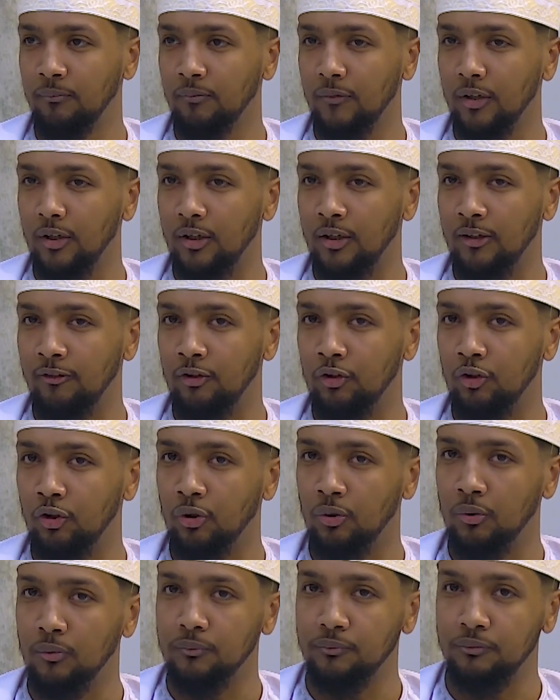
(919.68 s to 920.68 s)
even
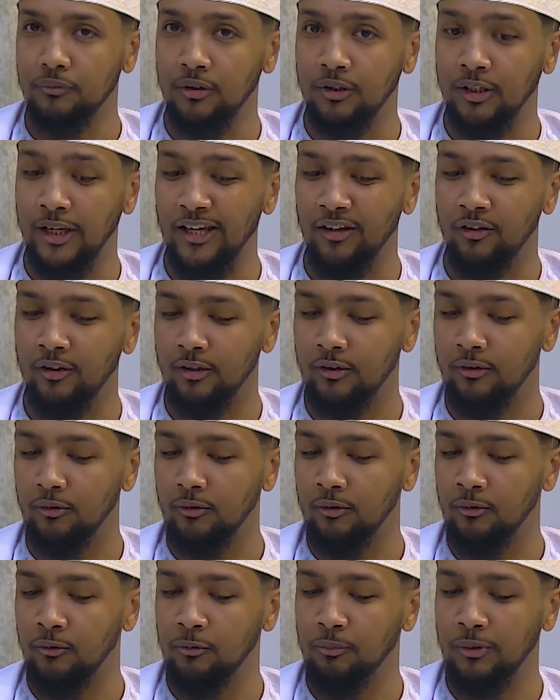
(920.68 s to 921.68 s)
though there isn't
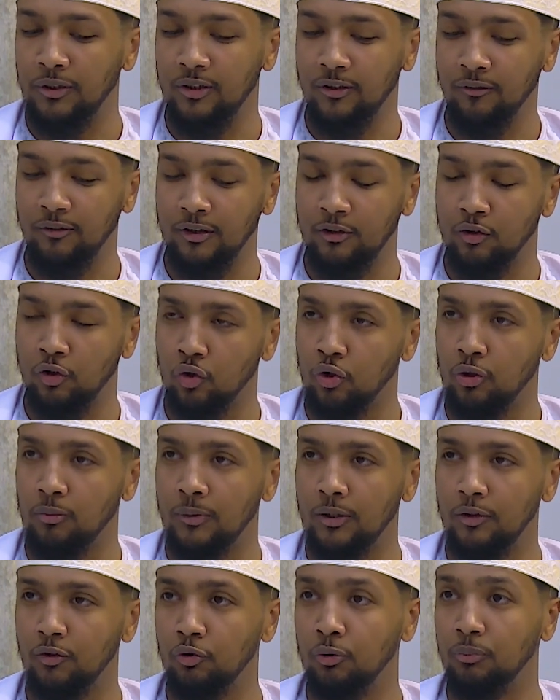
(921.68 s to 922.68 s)
specific
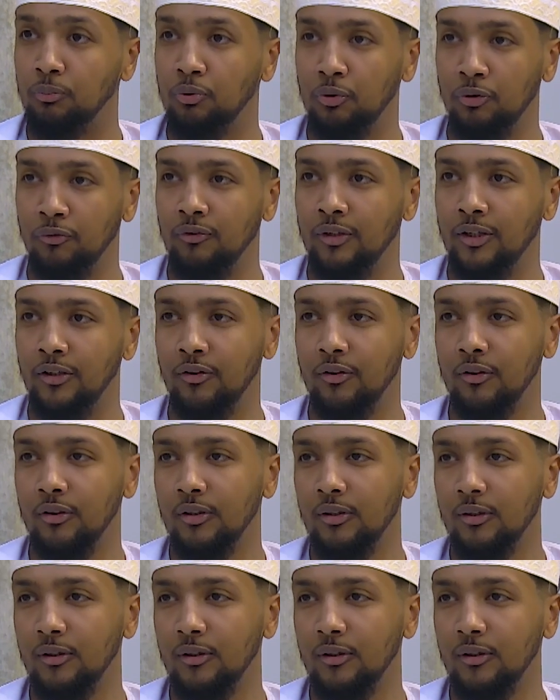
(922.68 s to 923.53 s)
documents to prove this.